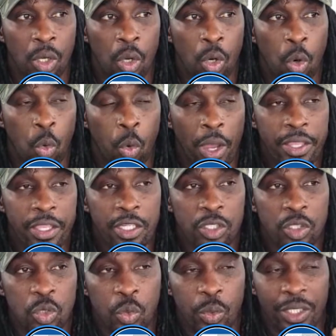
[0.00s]
when you
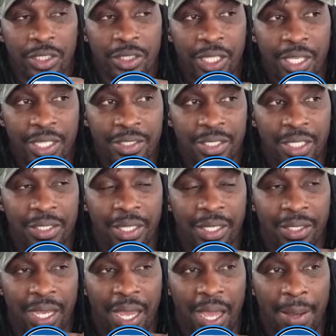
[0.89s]
do a test on
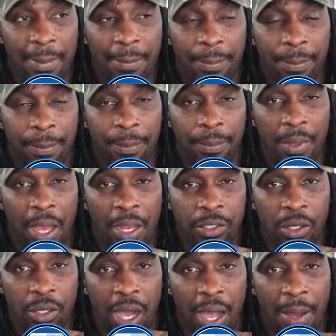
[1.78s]
that amp
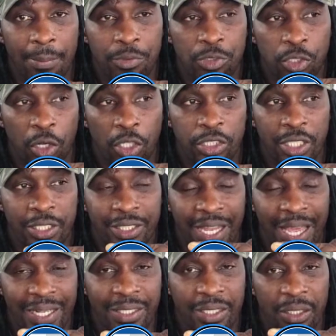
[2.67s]
and your amp draws on
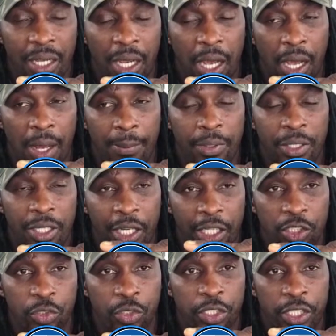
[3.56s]
that
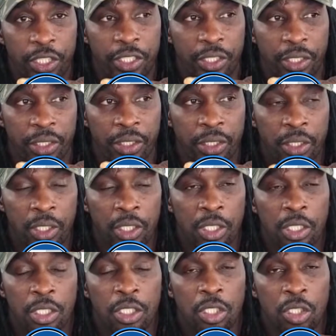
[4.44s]
electric heater,
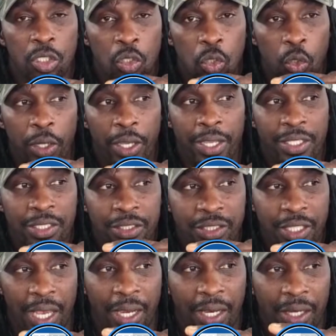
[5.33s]
you know
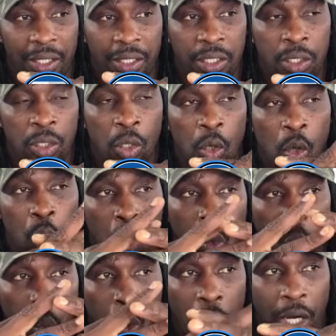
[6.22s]
exactly
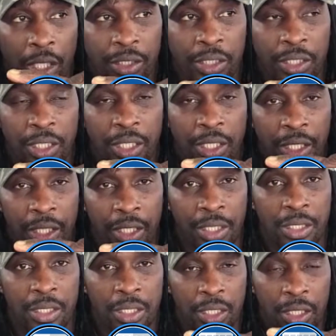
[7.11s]
what
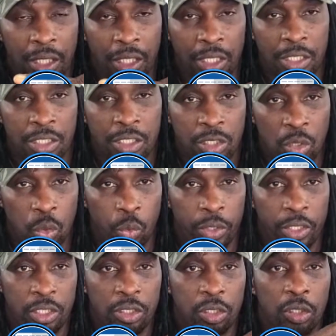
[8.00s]
it is
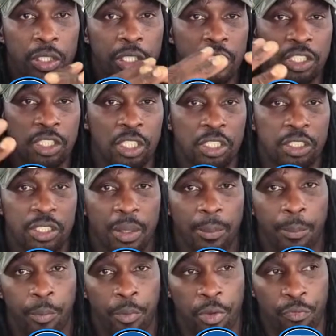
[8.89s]
doing. So it's just
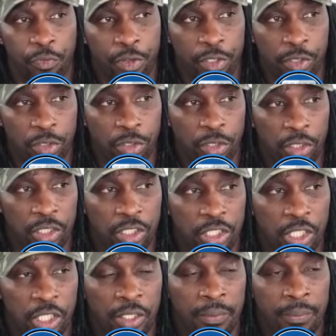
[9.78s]
a brief
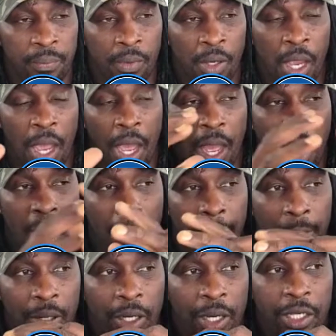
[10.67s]
introduction.
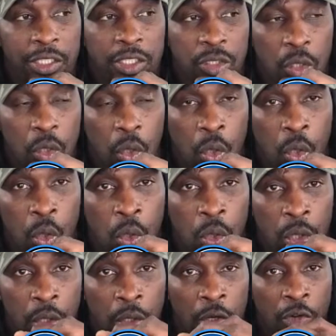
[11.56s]
Let's
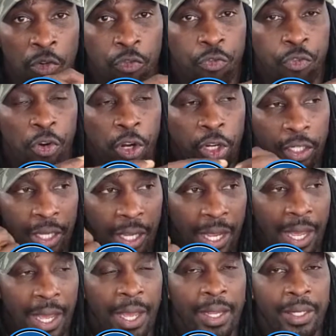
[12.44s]
go
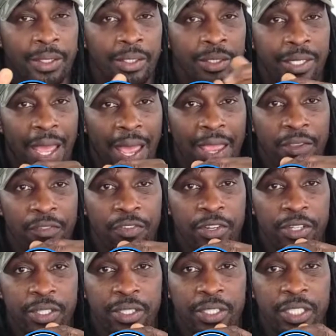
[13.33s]
further and dive
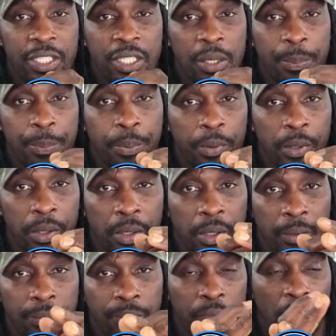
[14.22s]
in
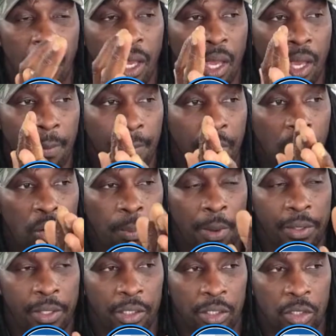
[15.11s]
deeper. I hope
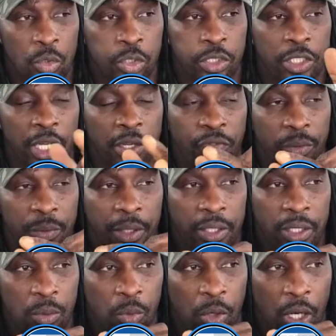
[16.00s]
I'm not losing
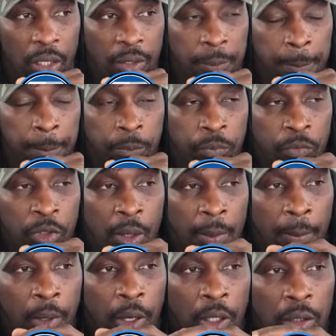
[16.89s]
anyone,
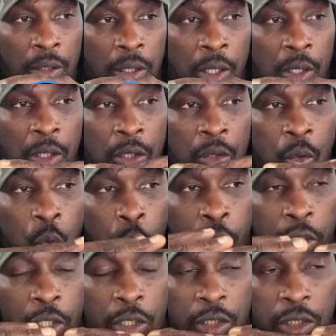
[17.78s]
but
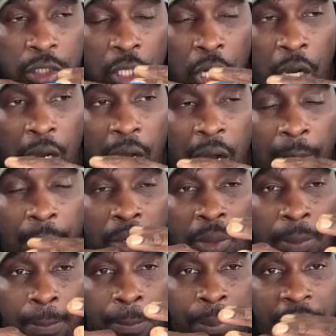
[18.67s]
we're going to talk
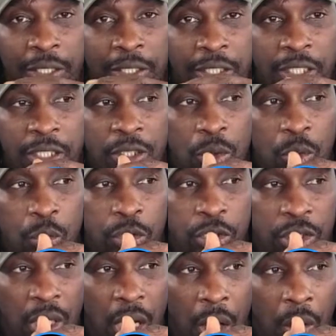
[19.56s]
about
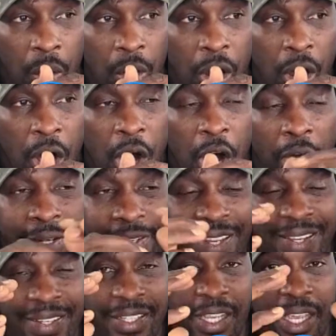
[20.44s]
BTUs now on
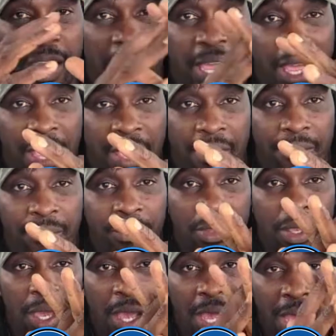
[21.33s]
an air
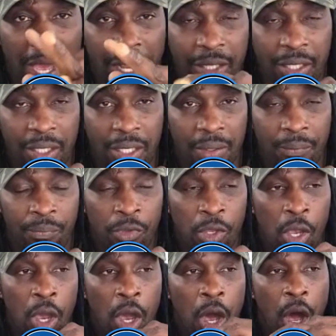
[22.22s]
handler.
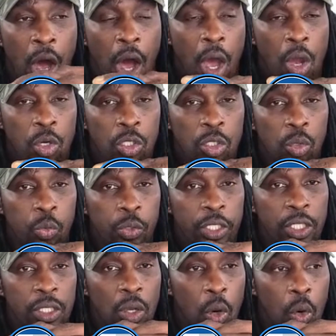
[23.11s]
How do
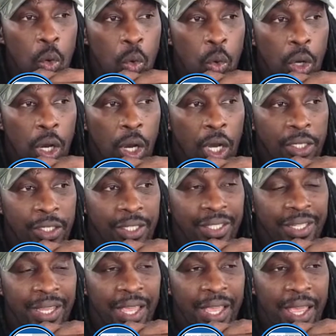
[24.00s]
we know on
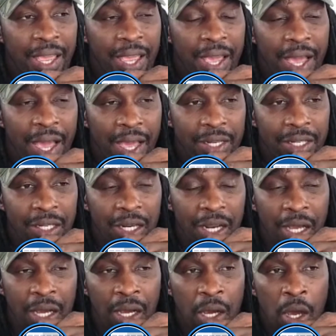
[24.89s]
an air
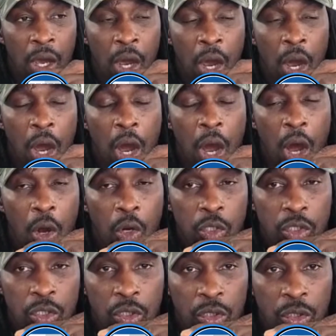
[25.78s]
handler
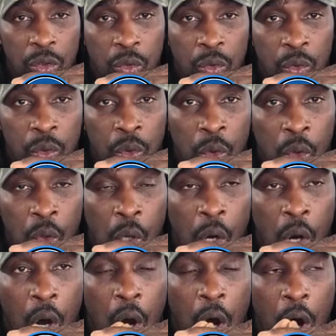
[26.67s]
how to do
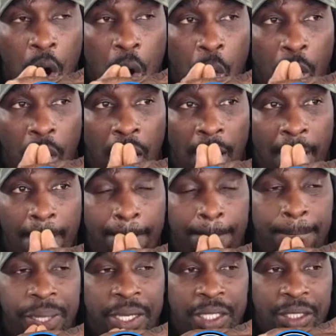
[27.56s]
our
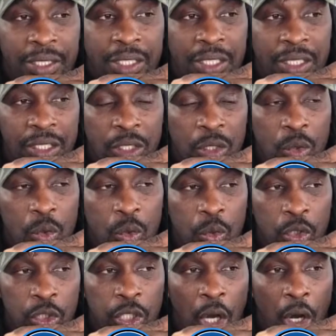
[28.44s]

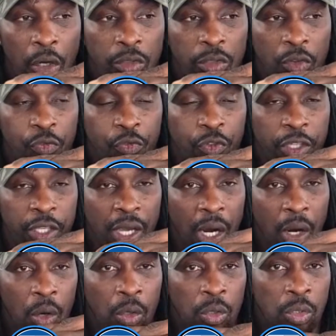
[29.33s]
BTUs, how to
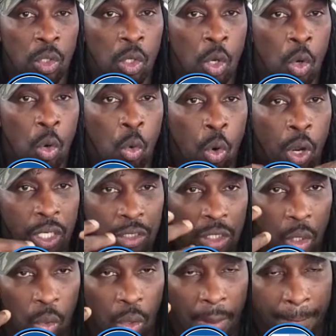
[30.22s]
figure out what
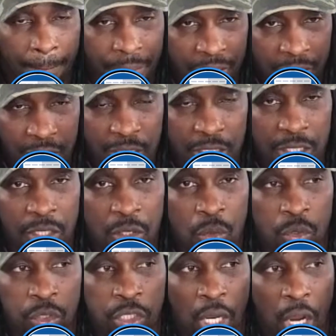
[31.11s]
our
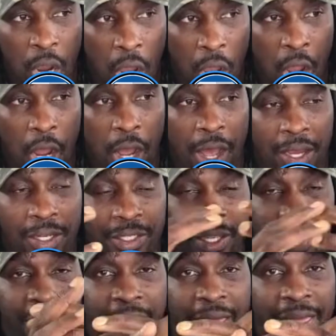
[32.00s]
BTUs are on
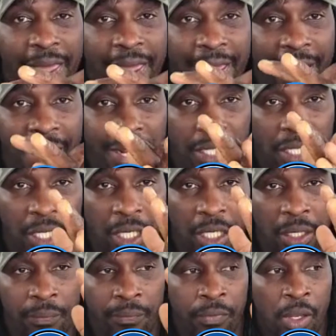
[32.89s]
an air
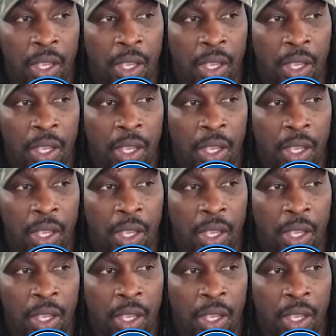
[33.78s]
handler?